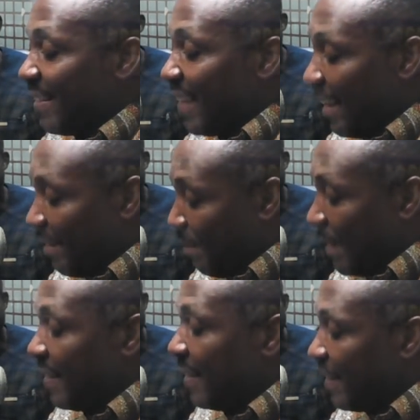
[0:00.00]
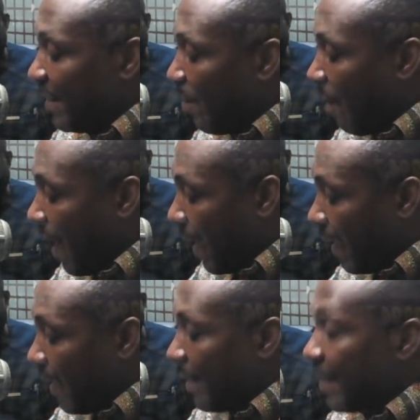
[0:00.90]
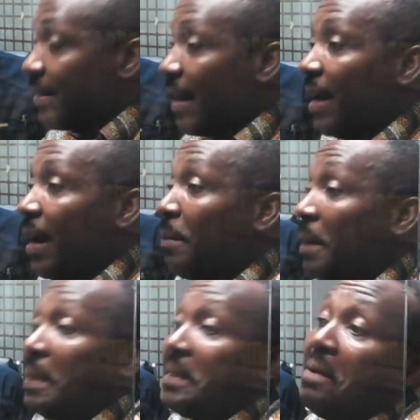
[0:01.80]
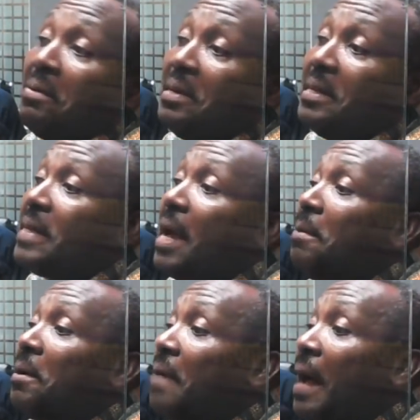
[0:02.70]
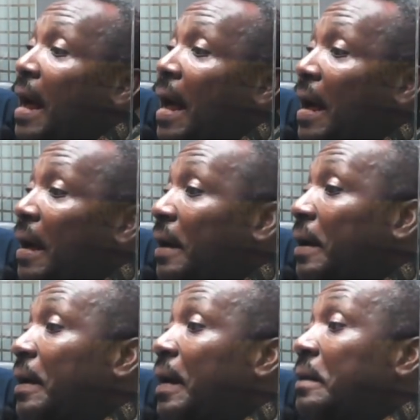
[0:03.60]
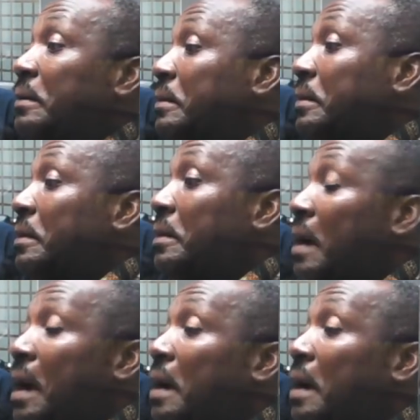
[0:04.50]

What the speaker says: say message in you are, Sana, but I know the time cry, and I